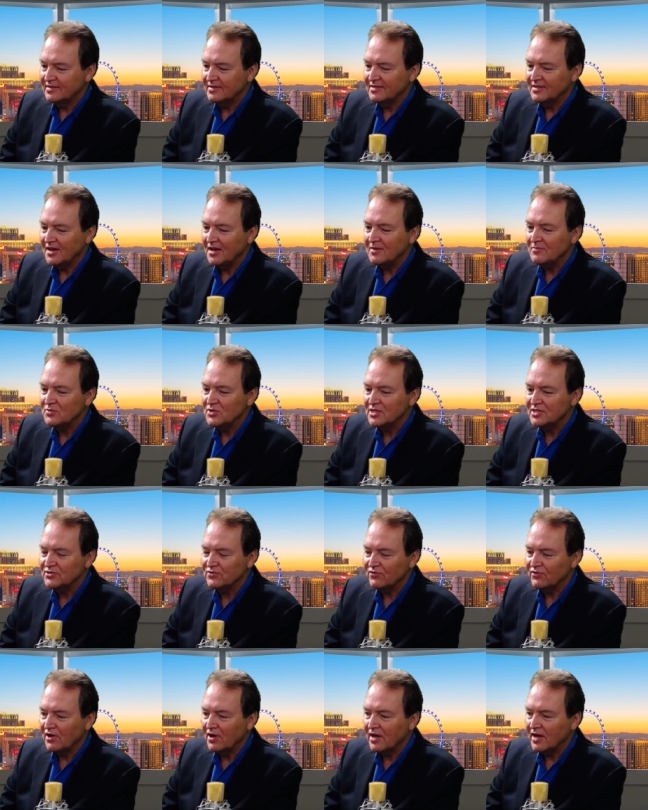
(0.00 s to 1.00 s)
Time does
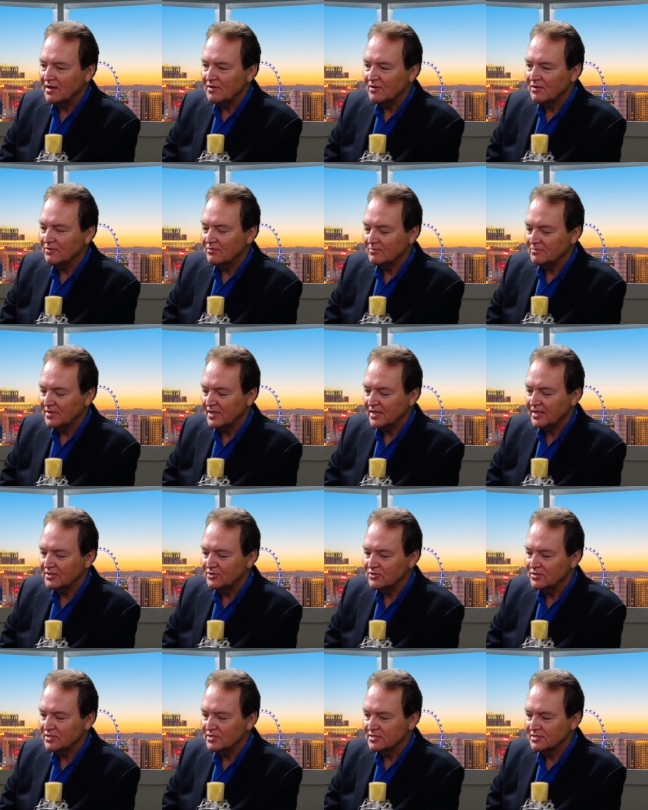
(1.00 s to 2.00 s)
fly. My
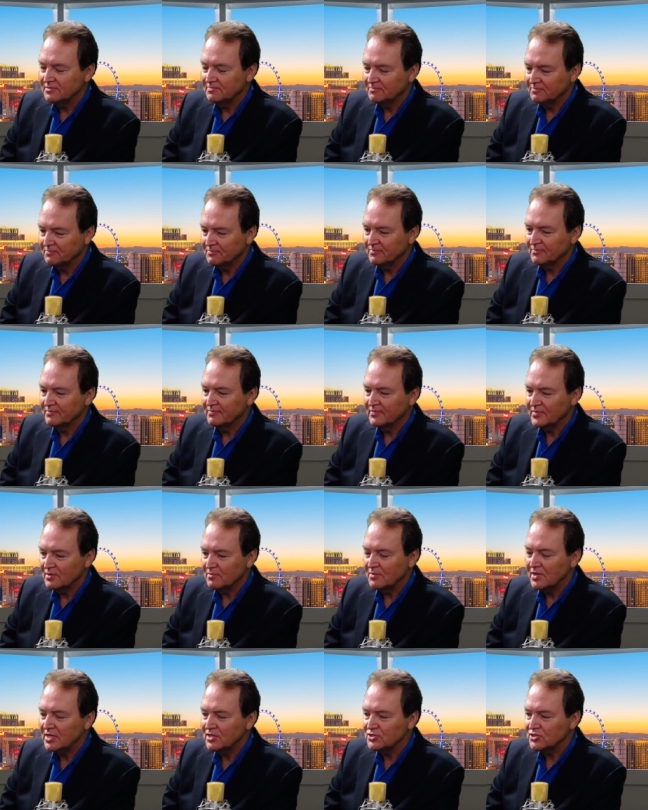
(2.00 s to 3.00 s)
goodness.
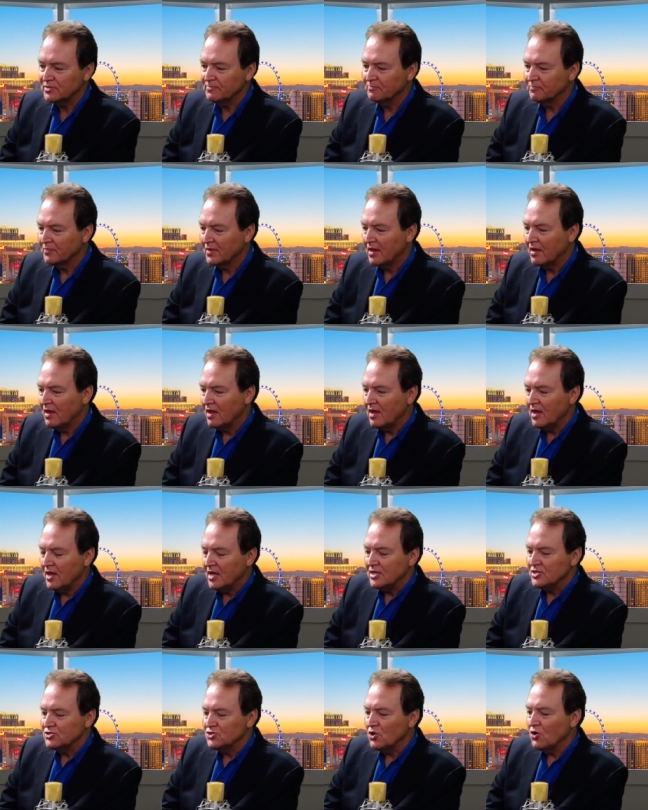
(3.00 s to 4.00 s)
Amazing.
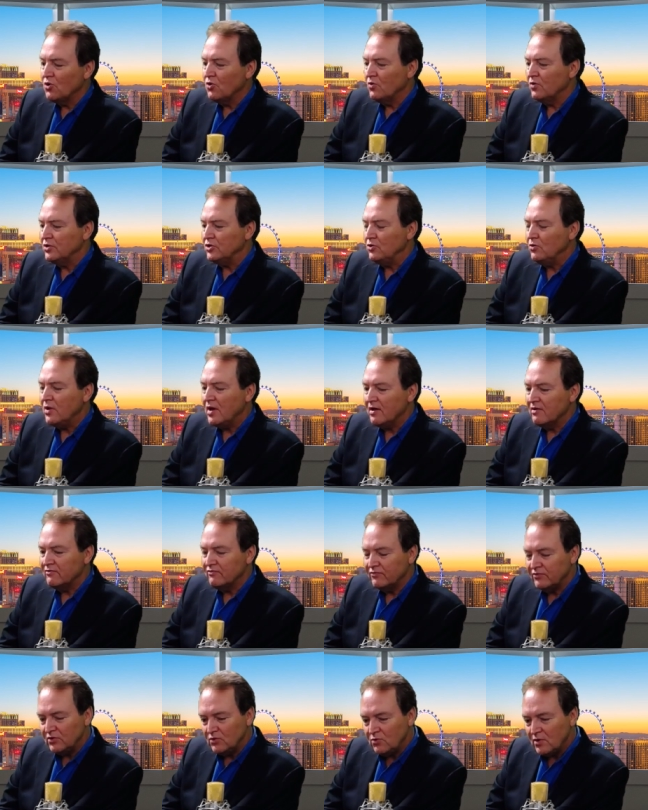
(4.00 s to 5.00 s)
So you
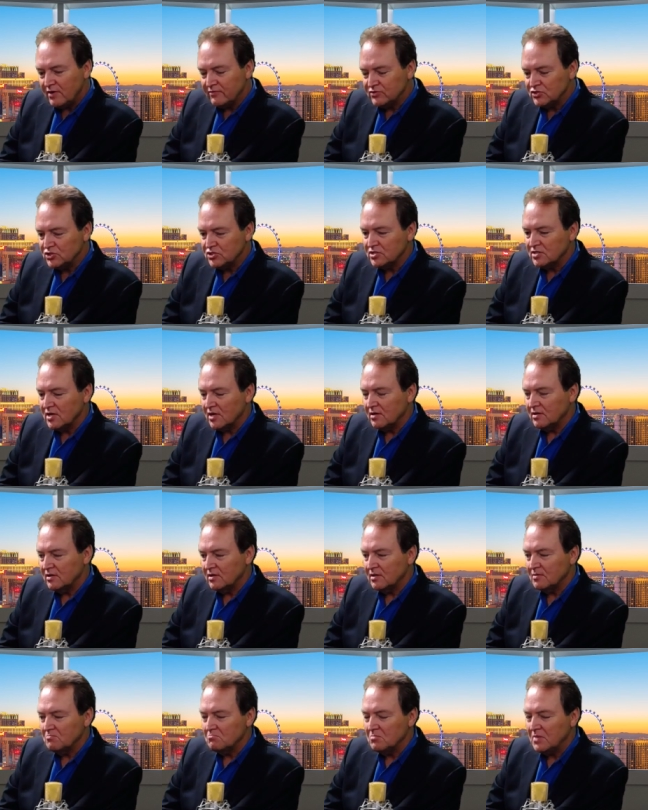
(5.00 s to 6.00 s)
have just
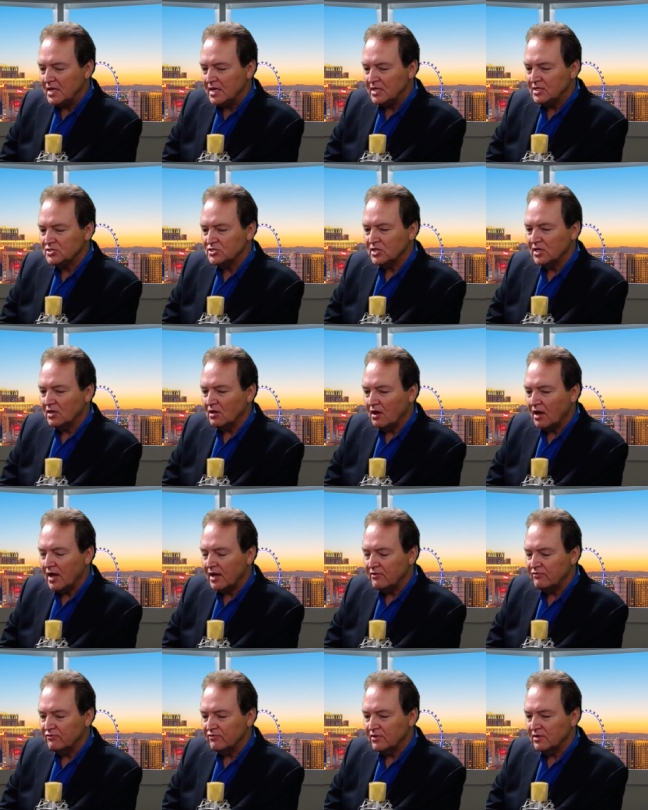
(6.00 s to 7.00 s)
an amazing
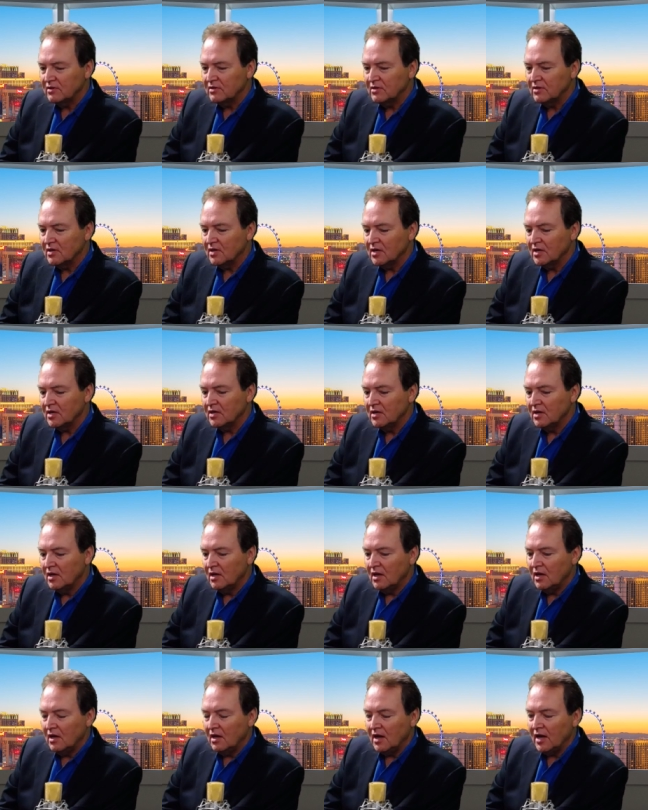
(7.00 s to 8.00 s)
life, and
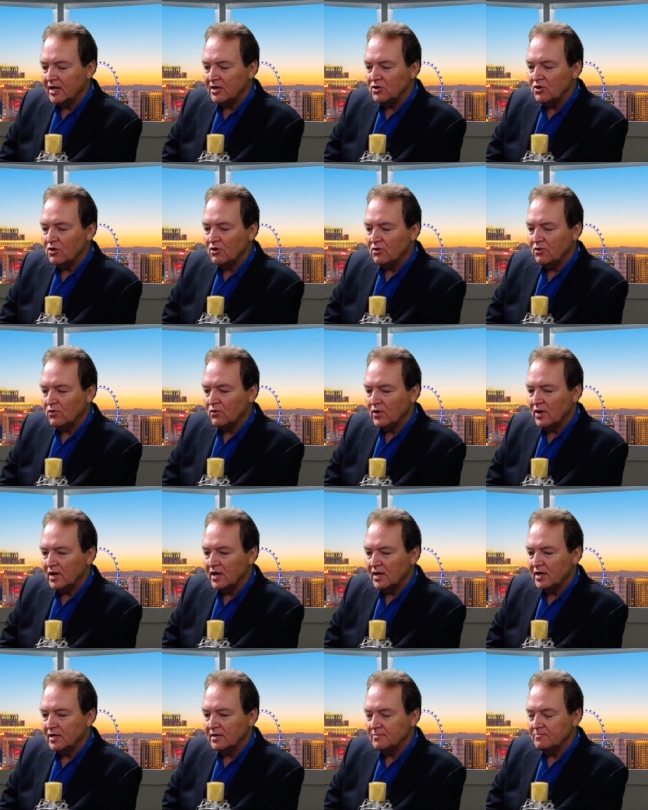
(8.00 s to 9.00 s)
I
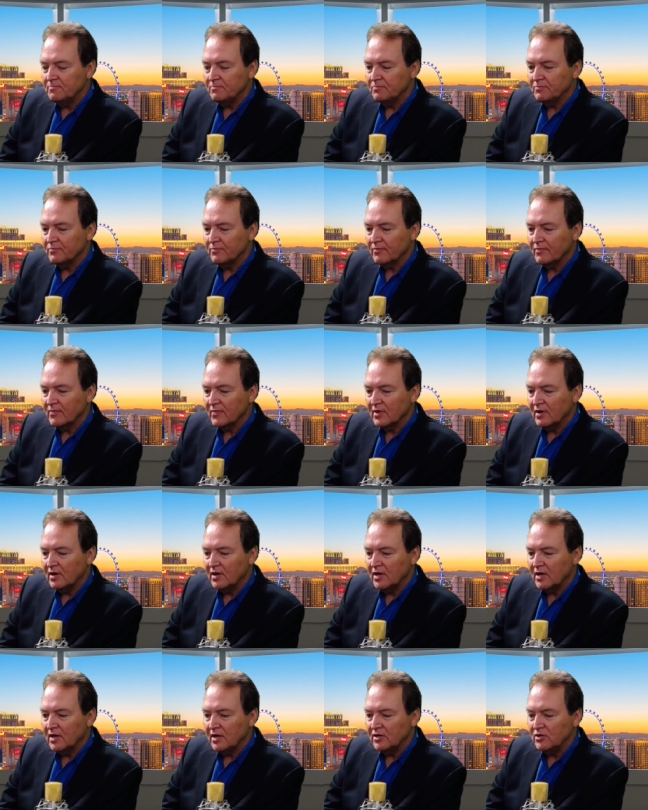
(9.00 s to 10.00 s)
know
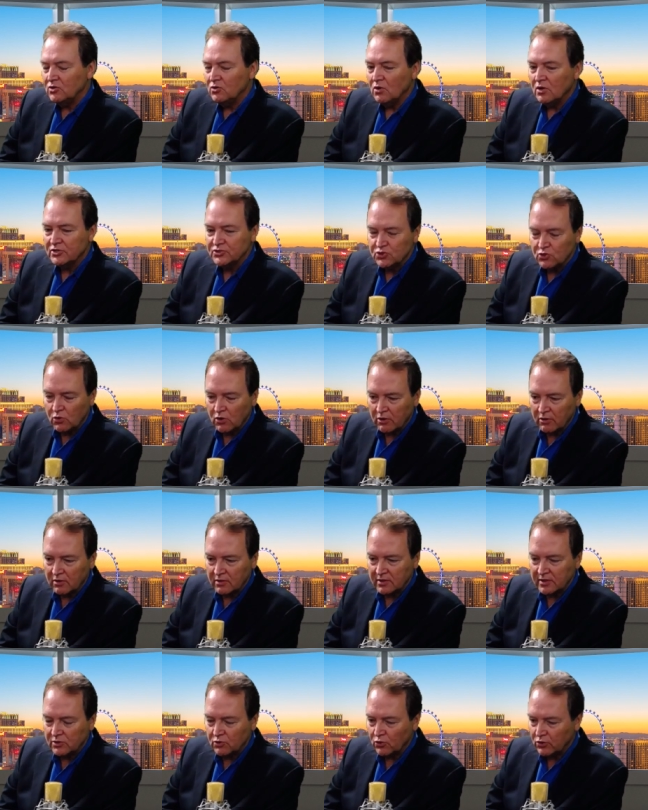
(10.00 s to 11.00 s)
you also
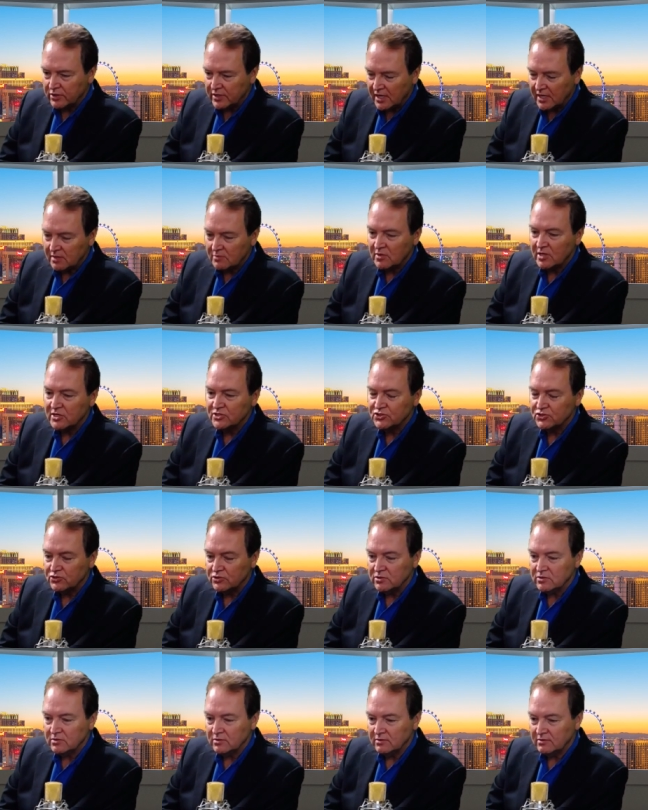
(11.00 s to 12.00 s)
are an ordained
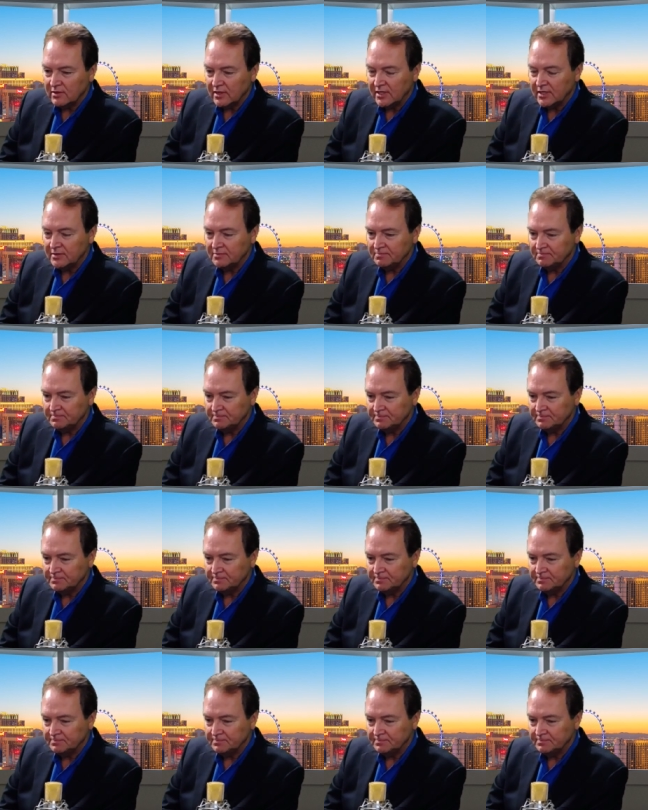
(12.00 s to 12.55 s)
minister, right?